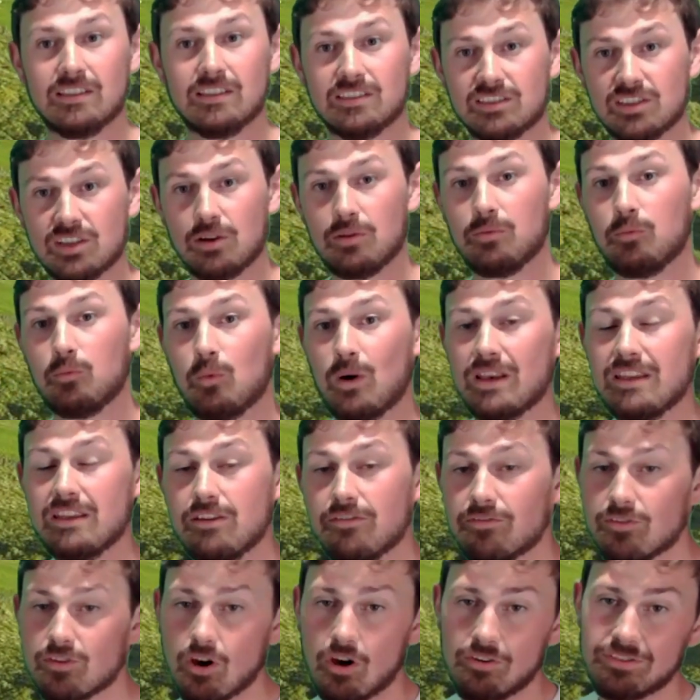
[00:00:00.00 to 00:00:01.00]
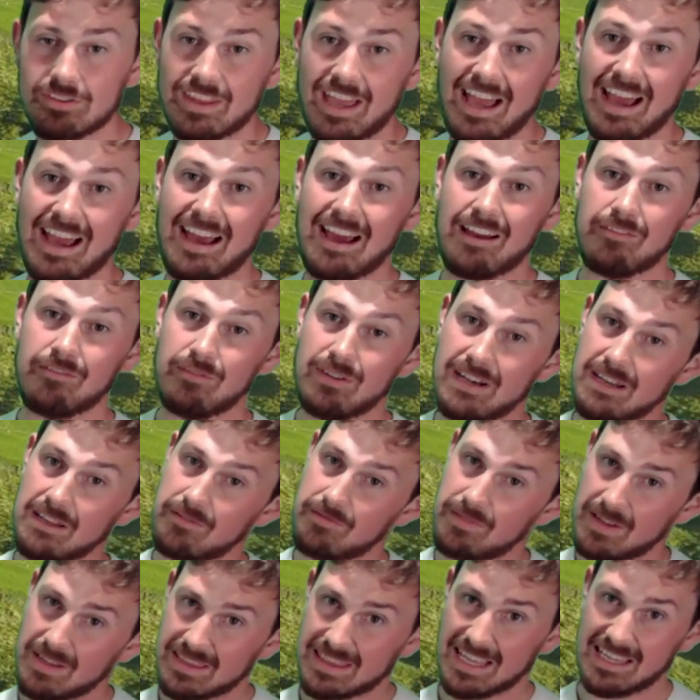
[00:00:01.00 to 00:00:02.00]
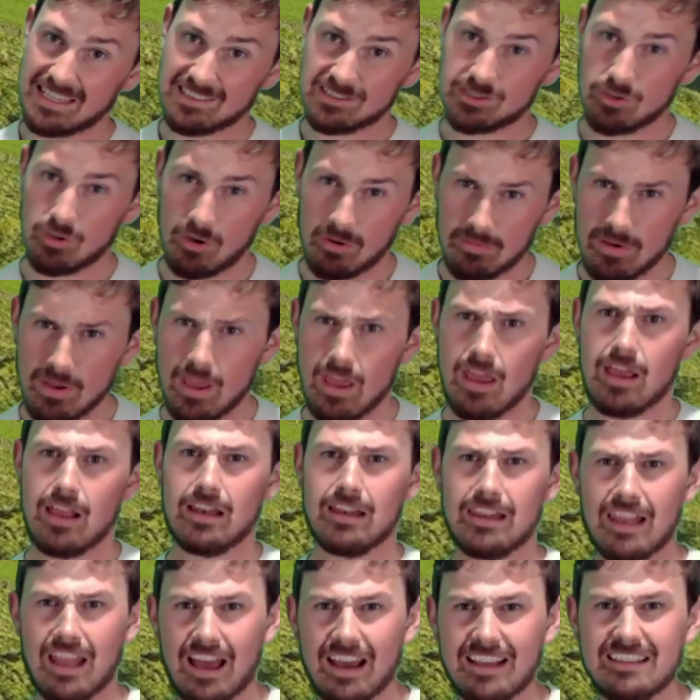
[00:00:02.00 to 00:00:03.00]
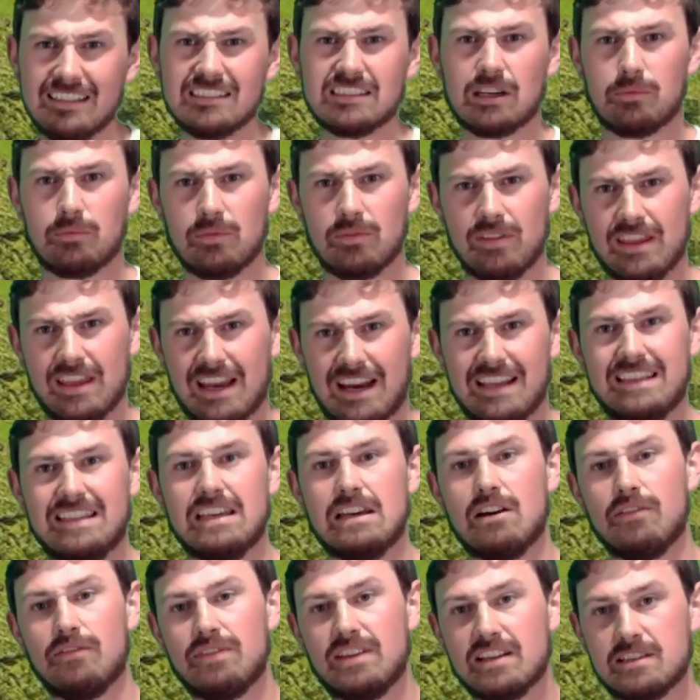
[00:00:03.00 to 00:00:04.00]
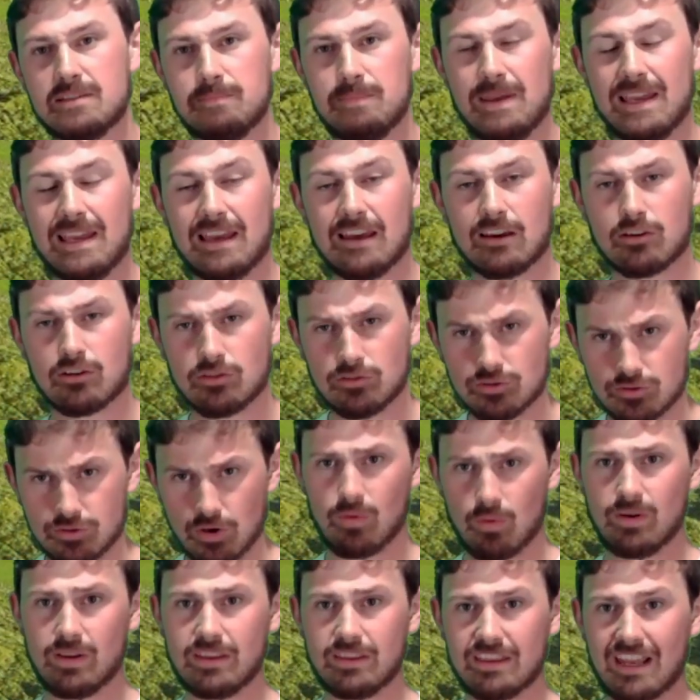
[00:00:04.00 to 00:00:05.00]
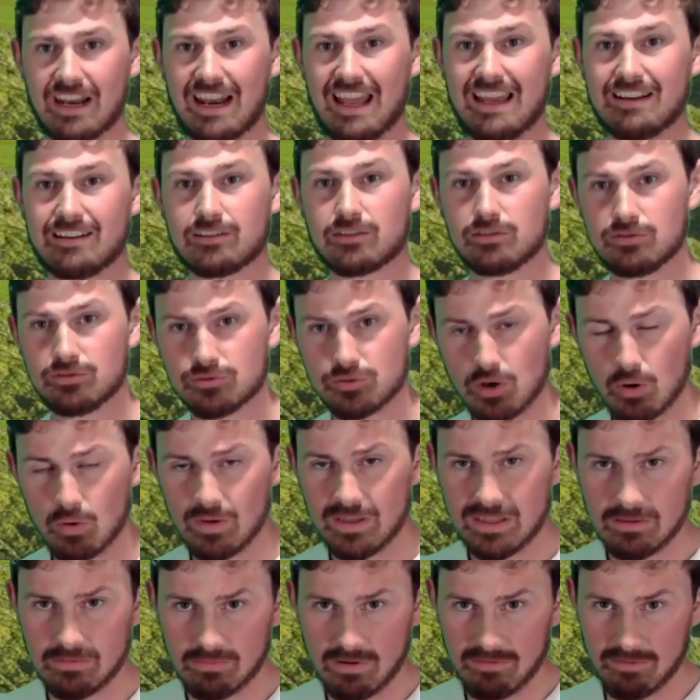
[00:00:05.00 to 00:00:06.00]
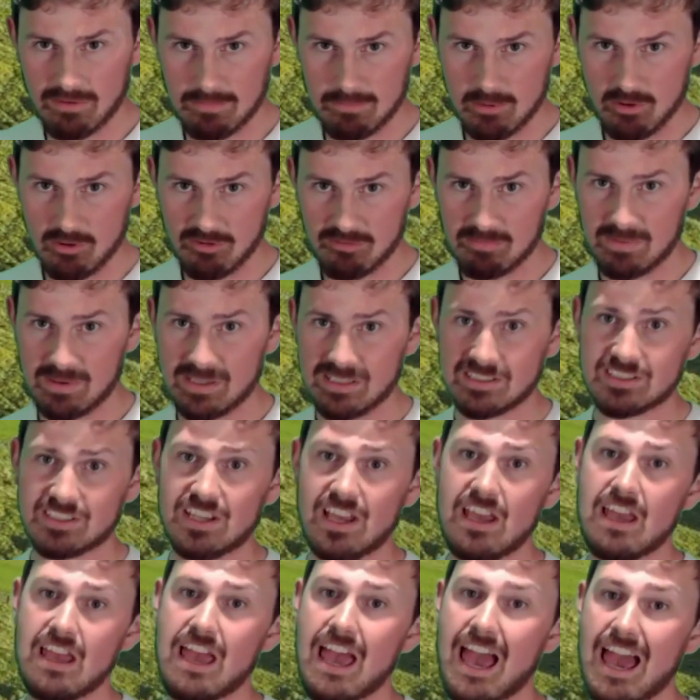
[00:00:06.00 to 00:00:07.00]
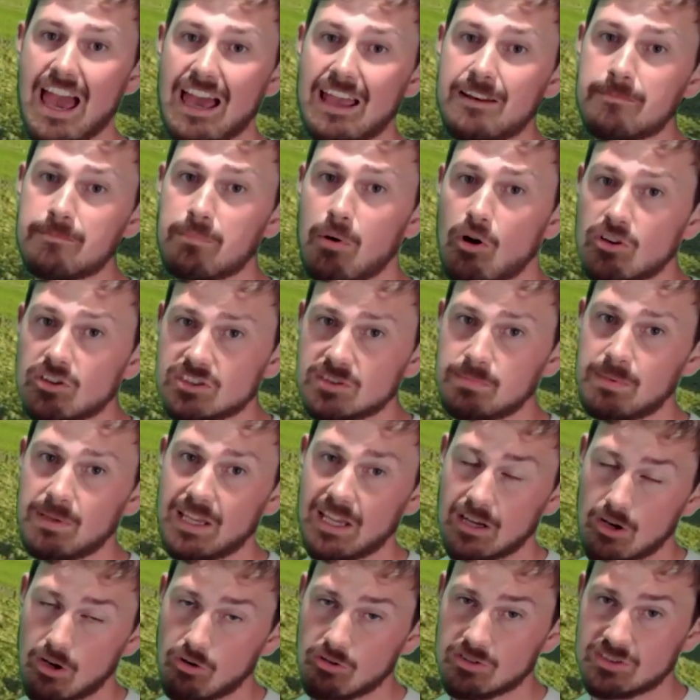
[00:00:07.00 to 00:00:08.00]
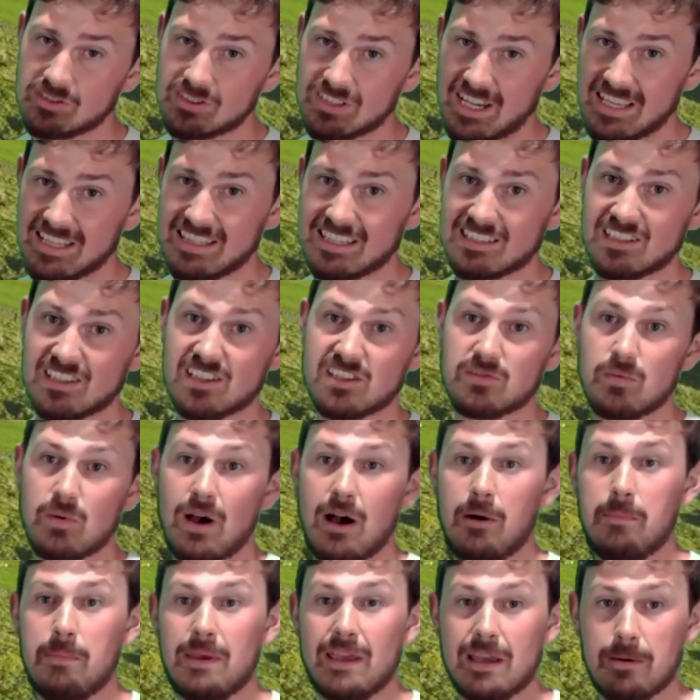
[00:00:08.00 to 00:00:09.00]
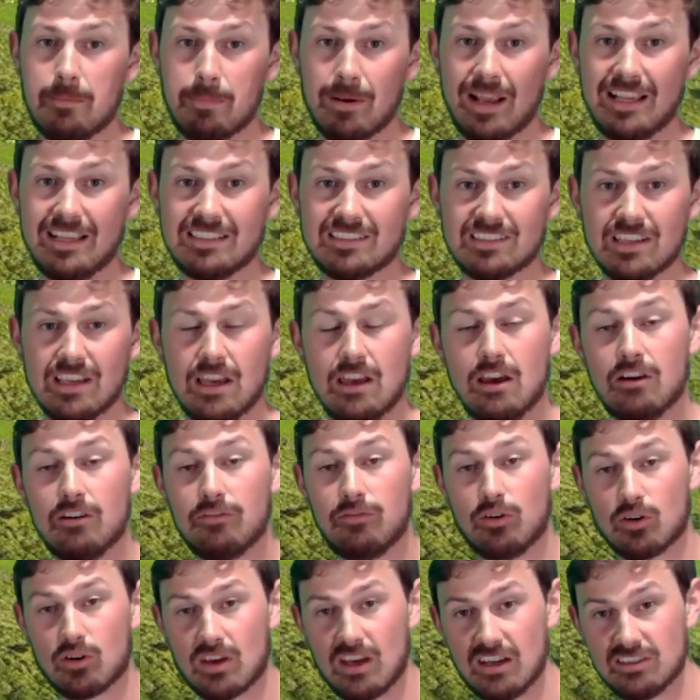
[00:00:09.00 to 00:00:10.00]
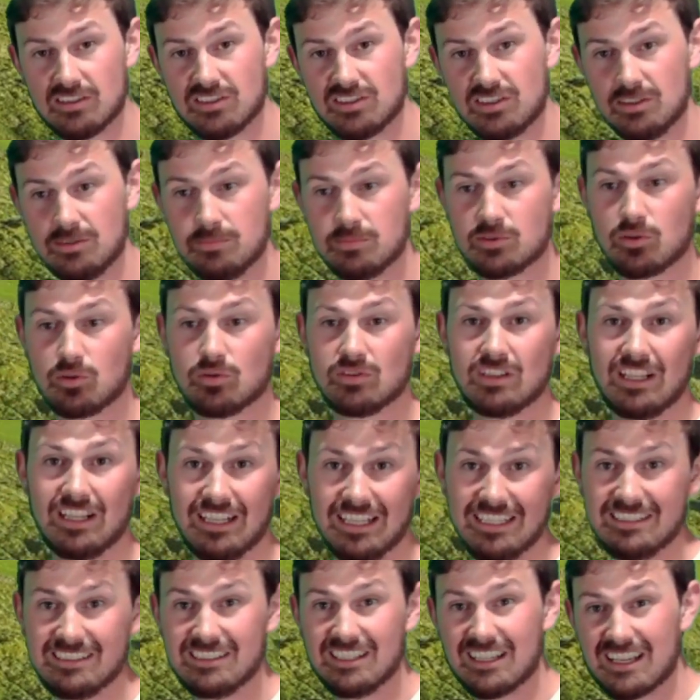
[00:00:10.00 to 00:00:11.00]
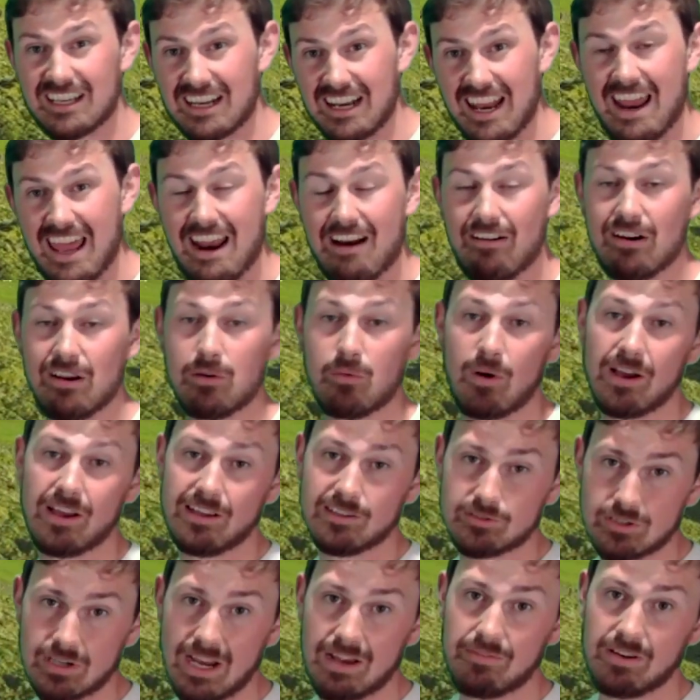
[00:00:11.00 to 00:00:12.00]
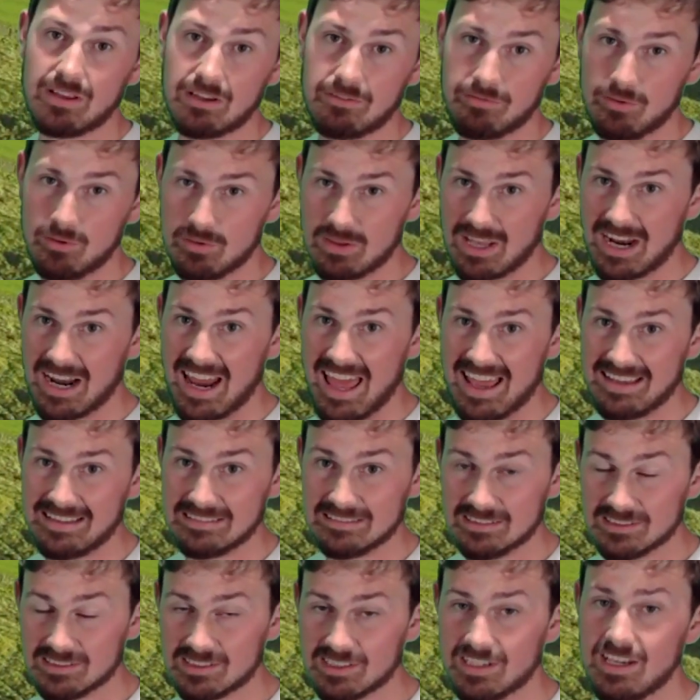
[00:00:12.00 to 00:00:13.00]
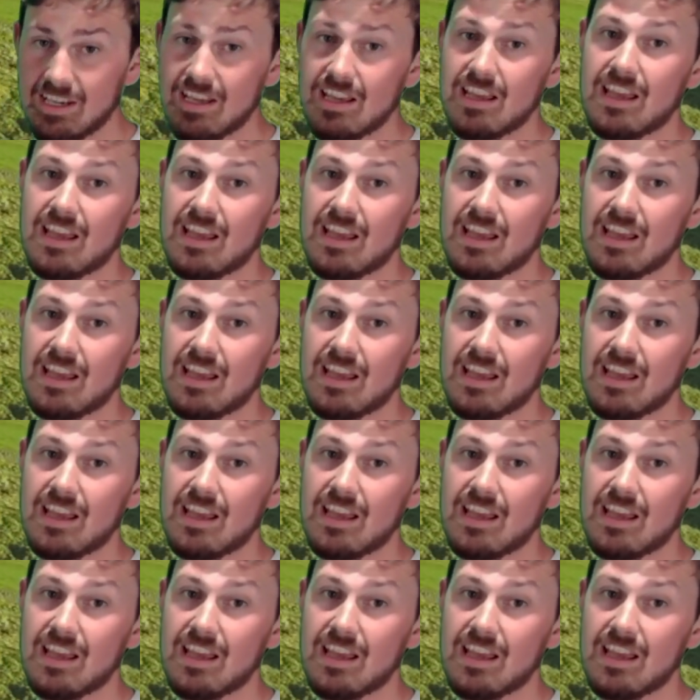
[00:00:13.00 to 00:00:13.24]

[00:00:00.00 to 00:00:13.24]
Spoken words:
So when you've got that, I really think that sort of lines up with the idea of this being a controlling the land, controlling the river movements, and possibly alongside this as well, being a place for customs, or at least declaring while you're traveling through the land.